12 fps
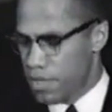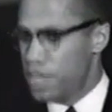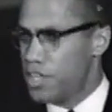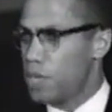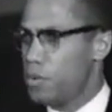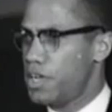
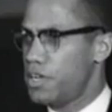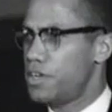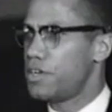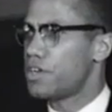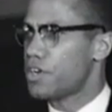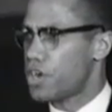And then we
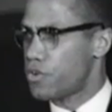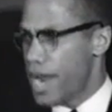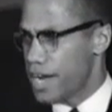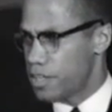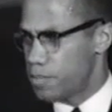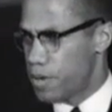can
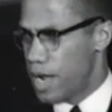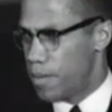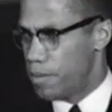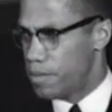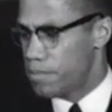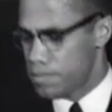correct the
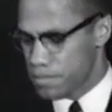problem.